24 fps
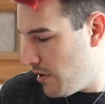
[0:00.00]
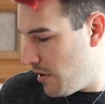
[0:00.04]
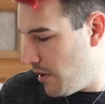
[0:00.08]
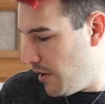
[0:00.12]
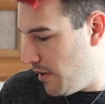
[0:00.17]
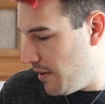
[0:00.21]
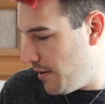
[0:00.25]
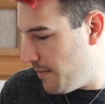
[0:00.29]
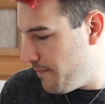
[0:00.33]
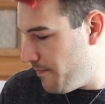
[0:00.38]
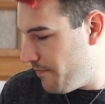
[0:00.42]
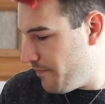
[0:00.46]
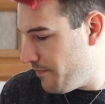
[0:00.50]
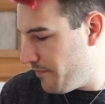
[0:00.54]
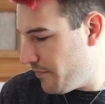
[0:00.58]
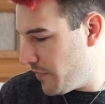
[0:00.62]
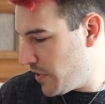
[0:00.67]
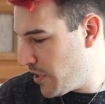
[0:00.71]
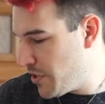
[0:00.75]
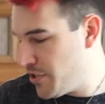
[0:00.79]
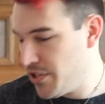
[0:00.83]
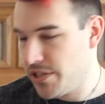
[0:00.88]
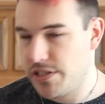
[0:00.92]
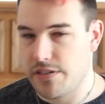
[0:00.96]
Um,
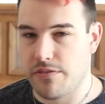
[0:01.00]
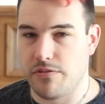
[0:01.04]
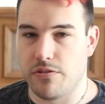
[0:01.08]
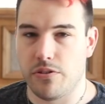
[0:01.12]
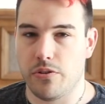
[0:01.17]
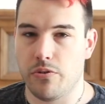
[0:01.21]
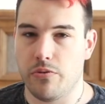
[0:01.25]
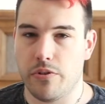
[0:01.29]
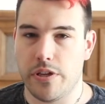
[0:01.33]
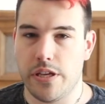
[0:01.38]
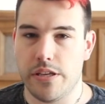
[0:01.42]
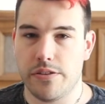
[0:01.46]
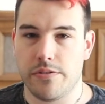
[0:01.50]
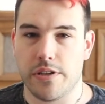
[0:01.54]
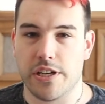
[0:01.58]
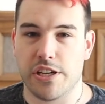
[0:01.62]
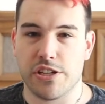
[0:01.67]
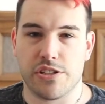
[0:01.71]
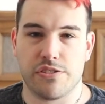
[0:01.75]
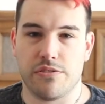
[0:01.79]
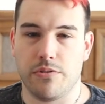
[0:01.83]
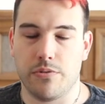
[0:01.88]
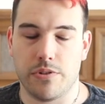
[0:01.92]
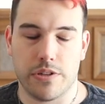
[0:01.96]
because you just have the little heat, so I could
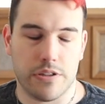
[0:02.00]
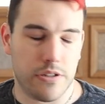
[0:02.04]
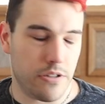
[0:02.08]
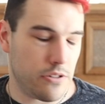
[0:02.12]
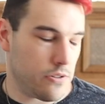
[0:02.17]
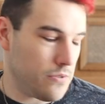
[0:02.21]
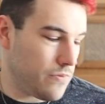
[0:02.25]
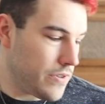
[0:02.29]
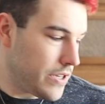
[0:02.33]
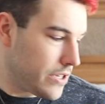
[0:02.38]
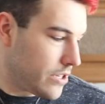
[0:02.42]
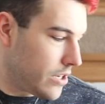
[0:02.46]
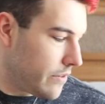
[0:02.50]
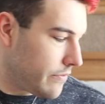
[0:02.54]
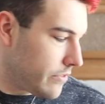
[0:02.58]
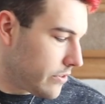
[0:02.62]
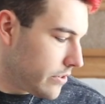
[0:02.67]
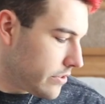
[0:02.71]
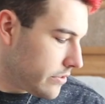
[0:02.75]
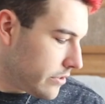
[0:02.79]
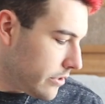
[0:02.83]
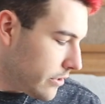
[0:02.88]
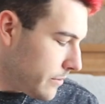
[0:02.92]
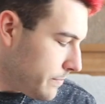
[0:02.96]
just throw it in the duvet
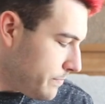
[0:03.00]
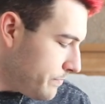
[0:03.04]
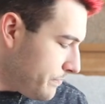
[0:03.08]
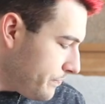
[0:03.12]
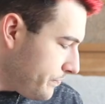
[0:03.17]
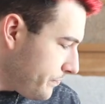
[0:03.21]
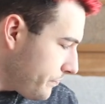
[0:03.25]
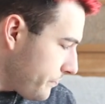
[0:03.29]
cover in there.